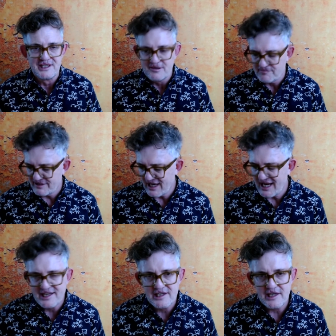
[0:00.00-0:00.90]
But I
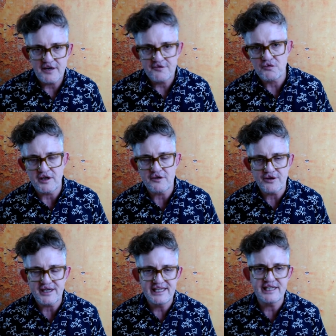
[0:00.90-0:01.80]
loved one of her
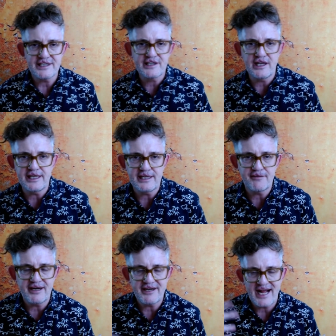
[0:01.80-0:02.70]
key insights
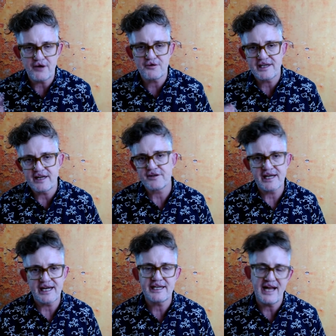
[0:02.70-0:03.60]
around how to
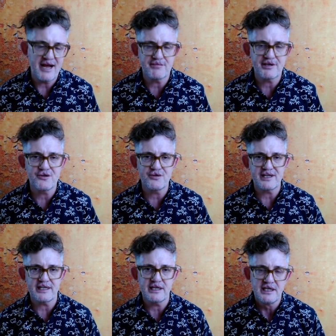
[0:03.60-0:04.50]
navigate
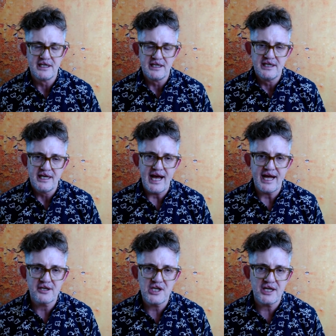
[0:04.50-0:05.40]
ambiguity.
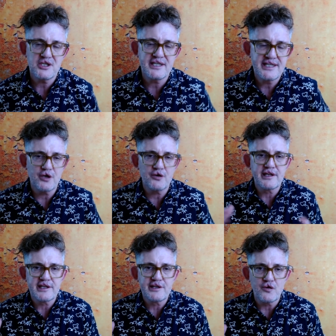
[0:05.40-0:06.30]
And she actually tells the
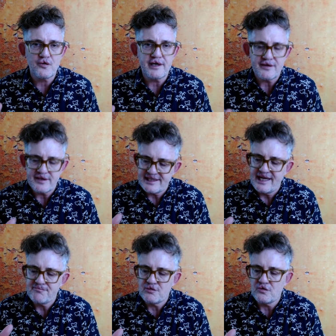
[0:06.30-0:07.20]
story and the
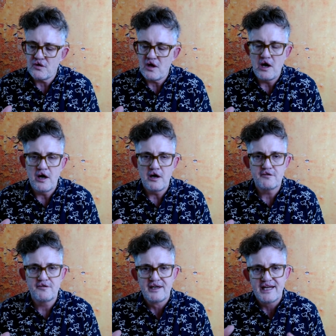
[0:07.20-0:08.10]
example of
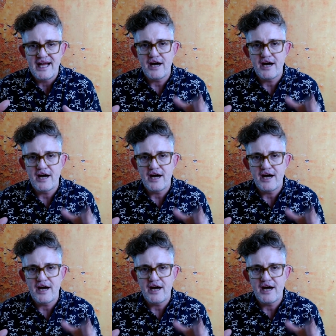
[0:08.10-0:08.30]
how